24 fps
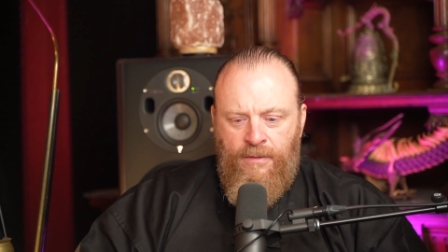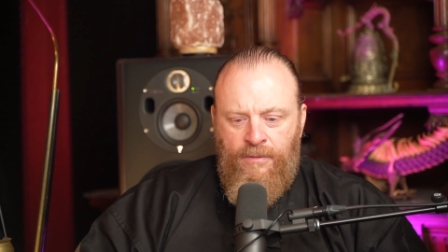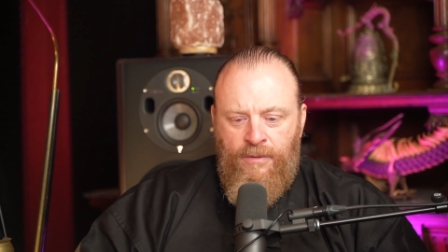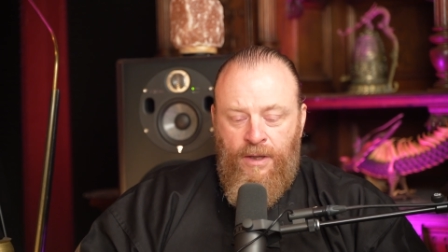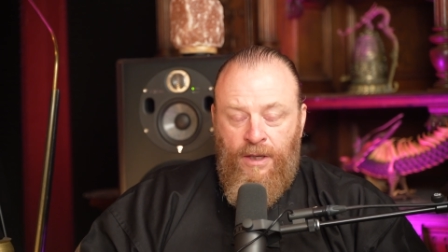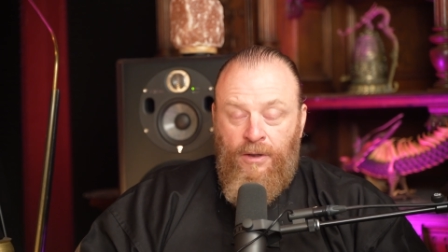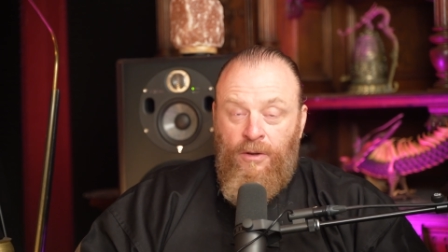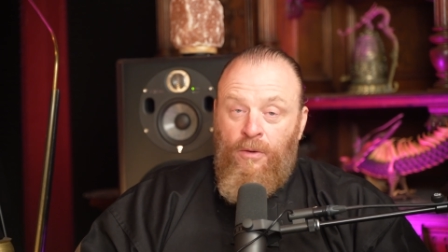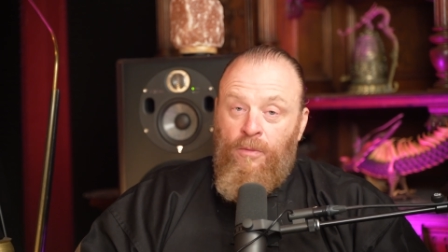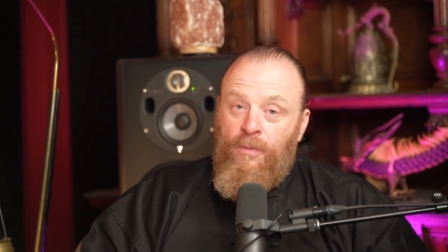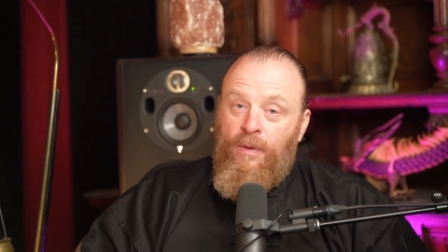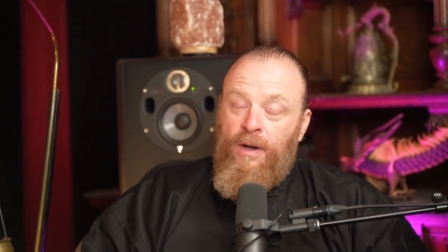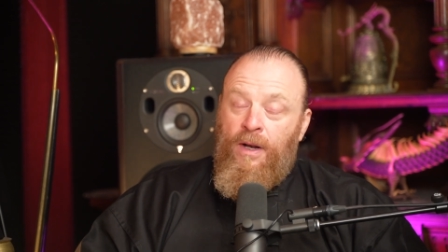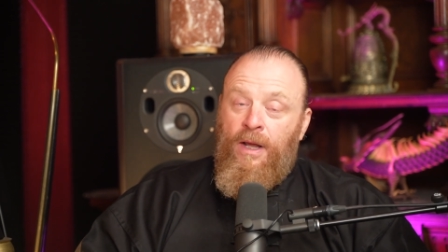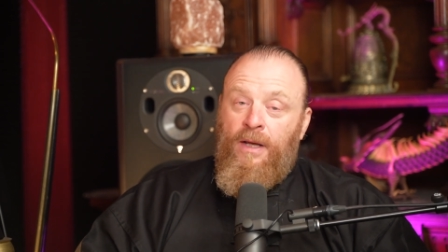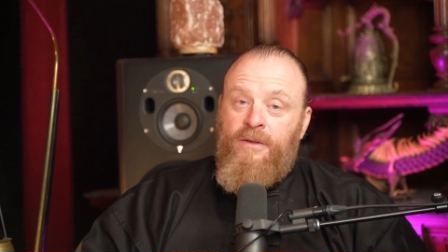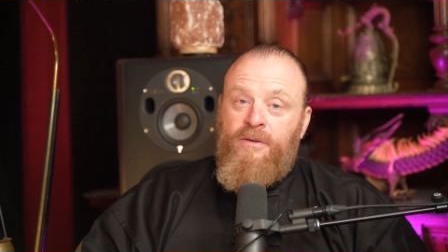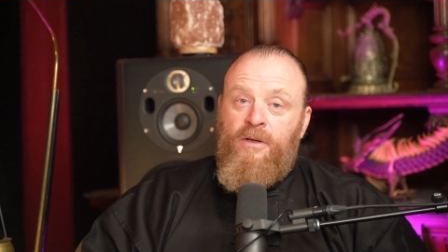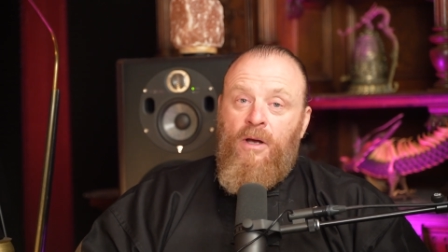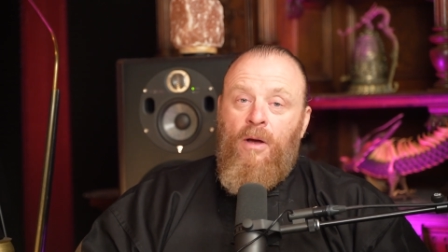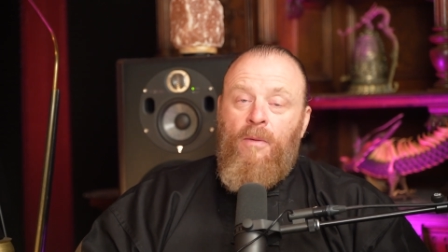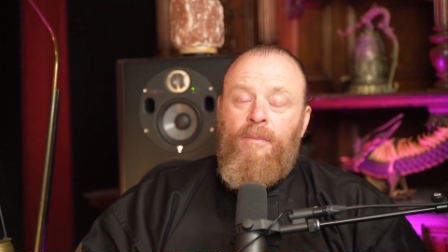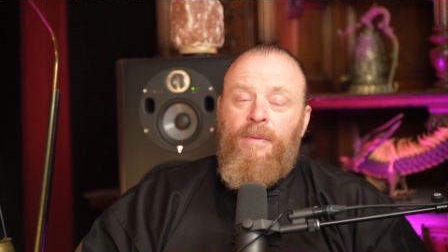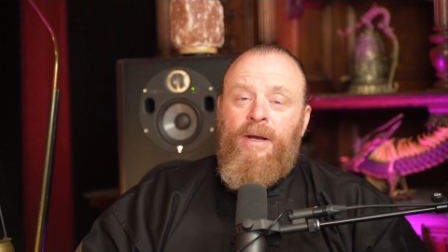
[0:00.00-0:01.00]
Then you
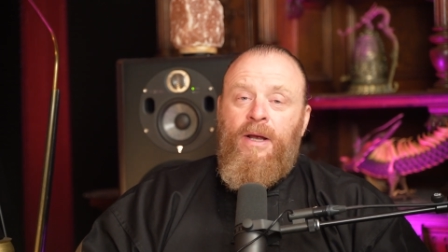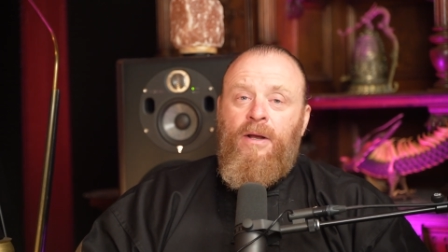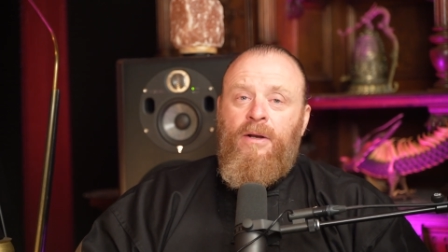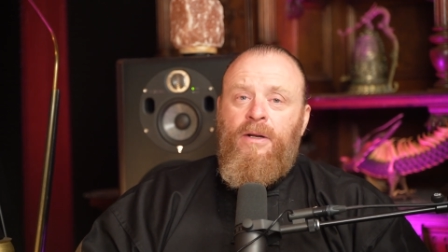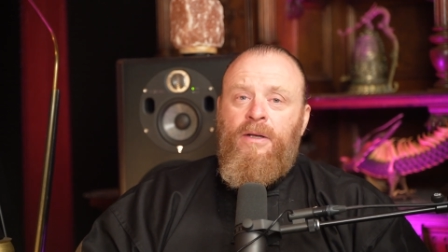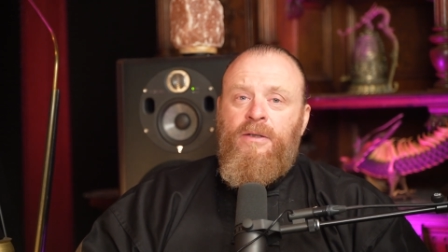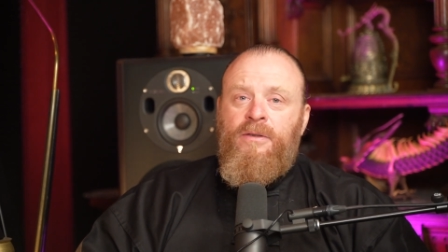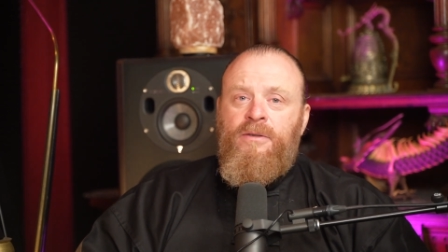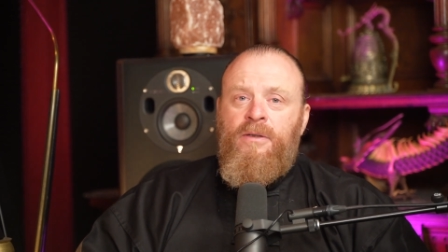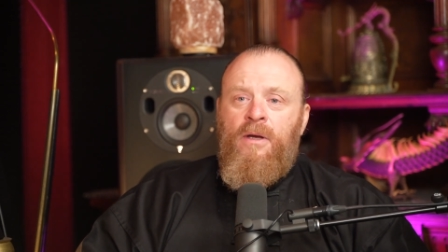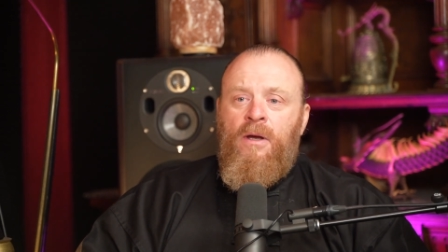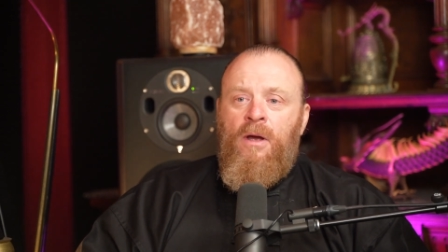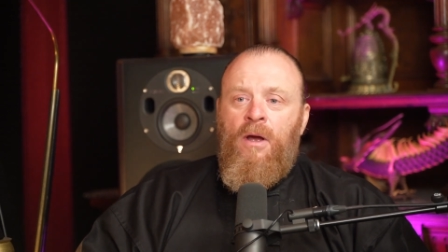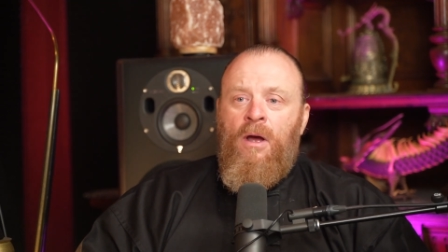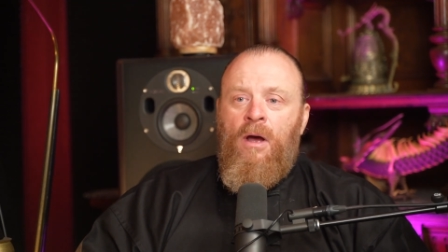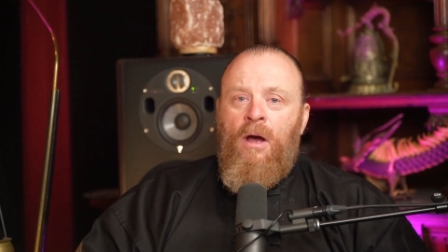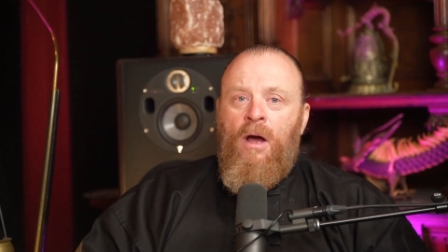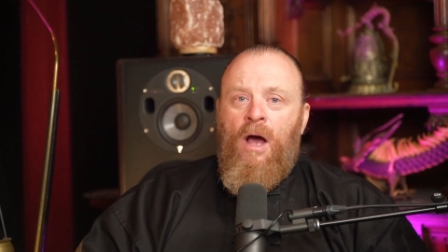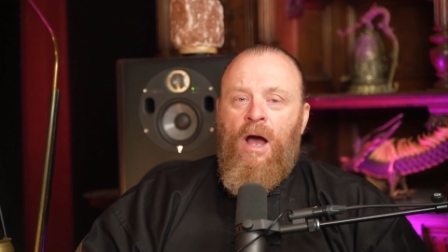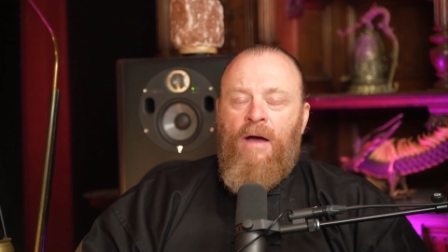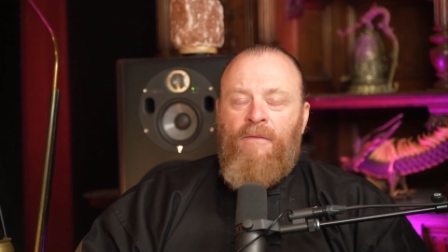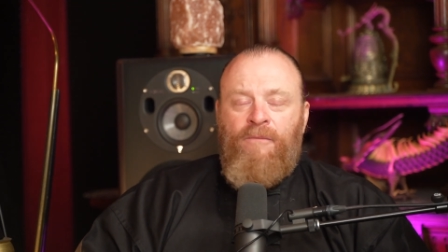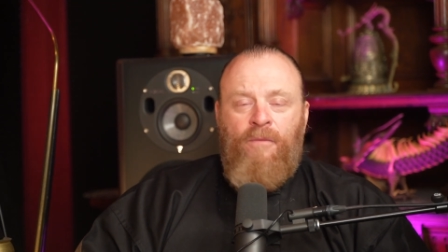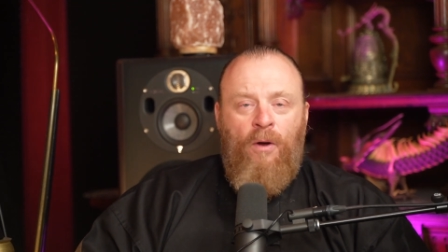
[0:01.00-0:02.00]
realize, oh my goodness,
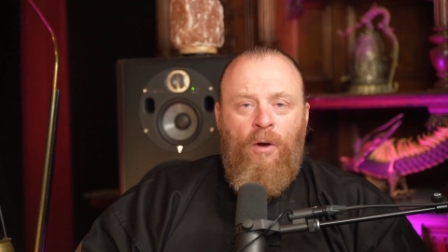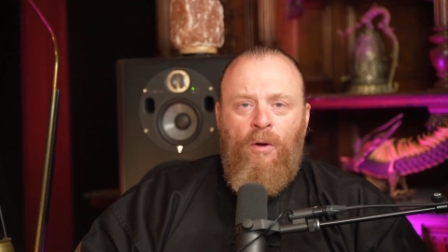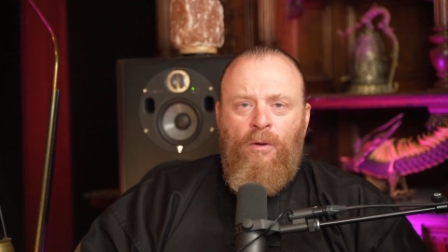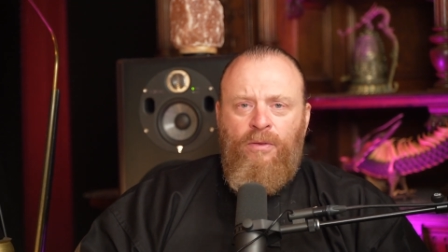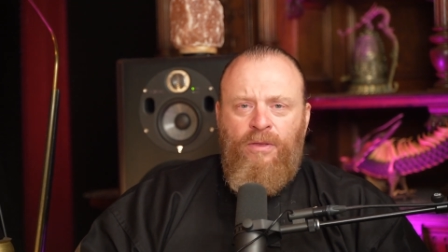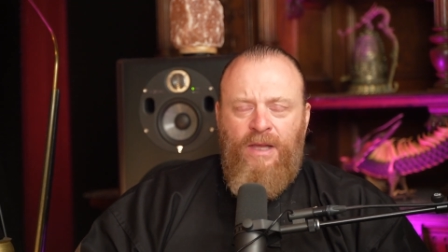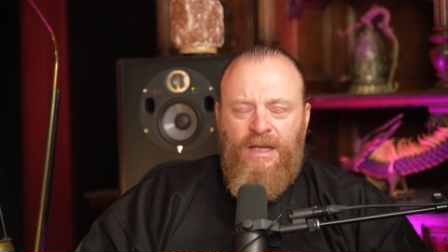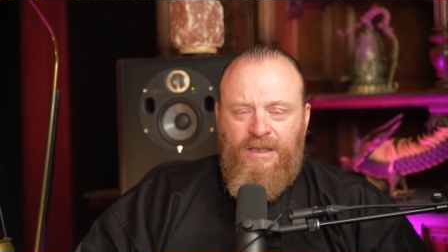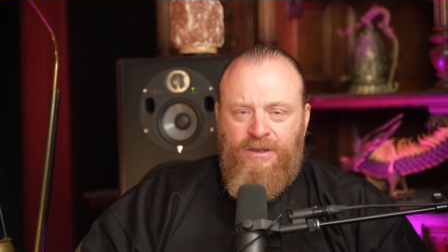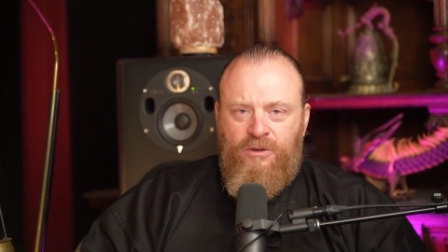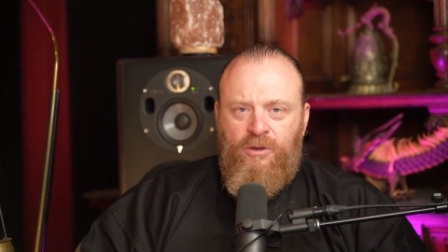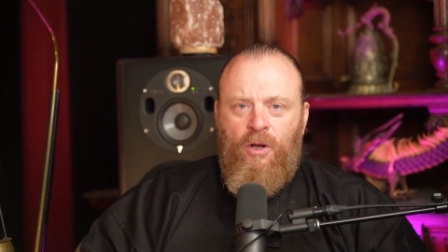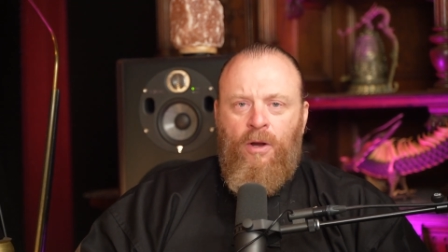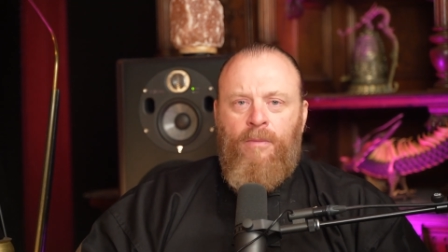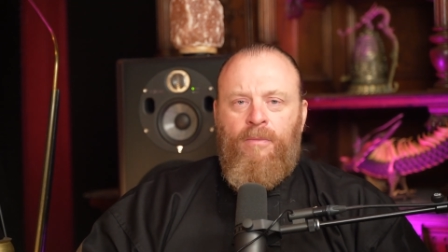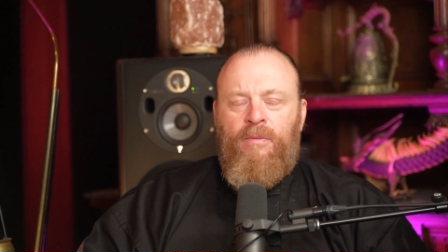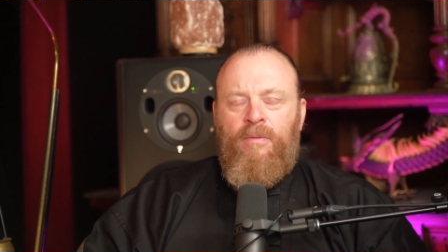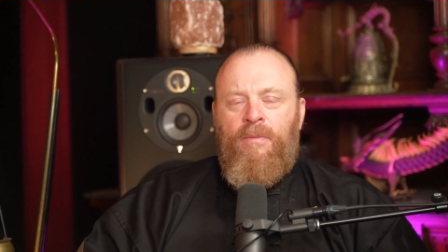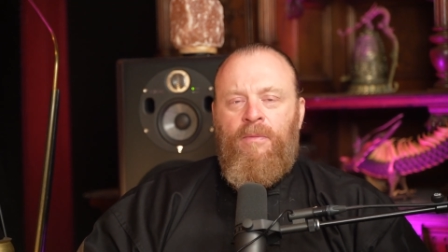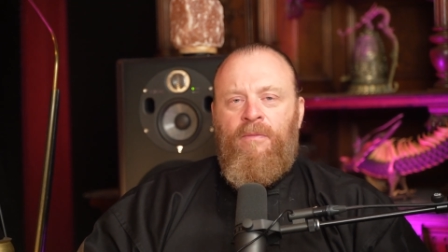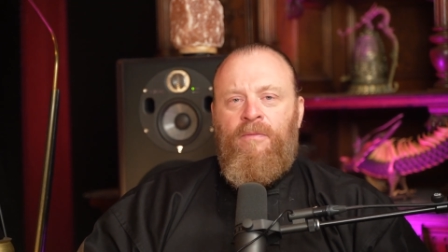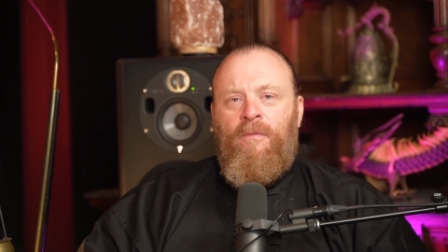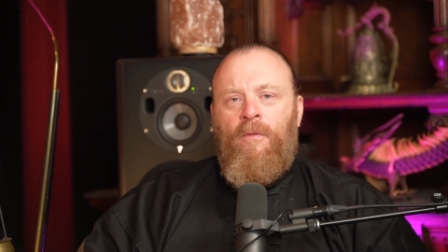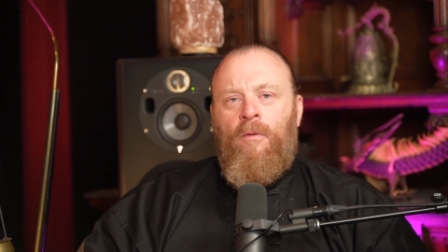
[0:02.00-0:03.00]
I've heard these
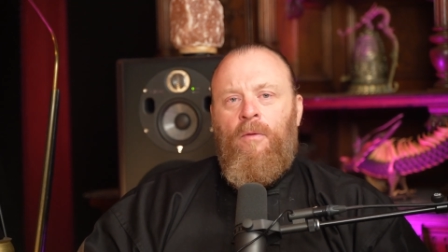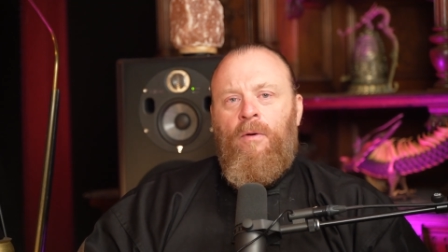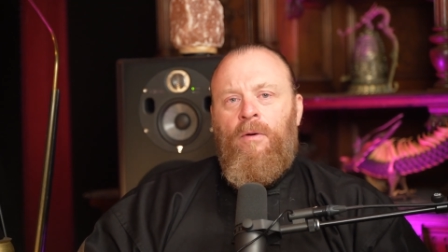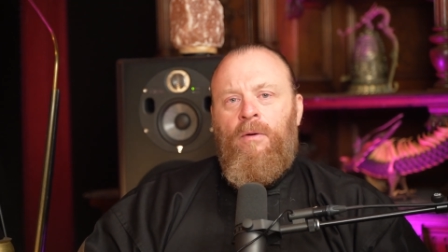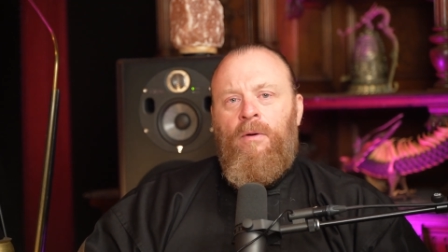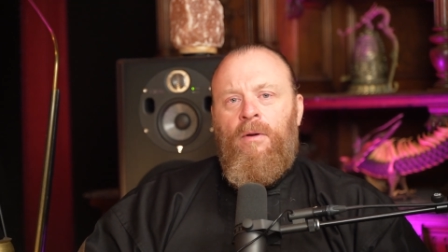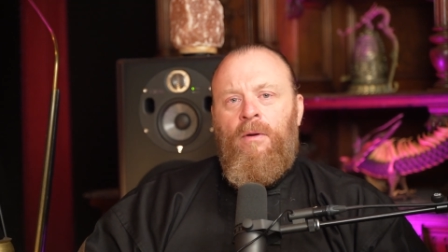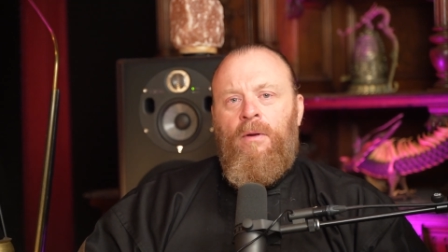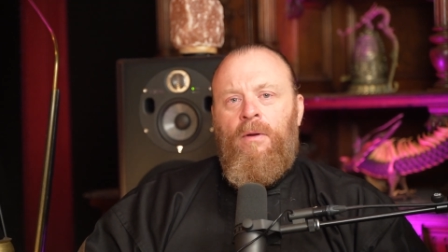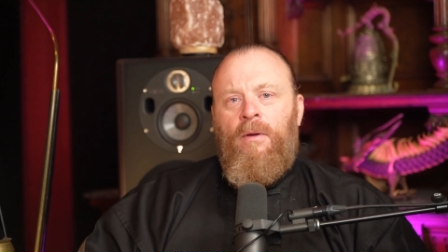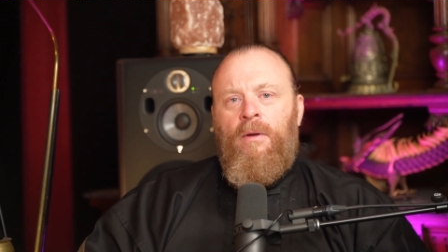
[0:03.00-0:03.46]
terms before.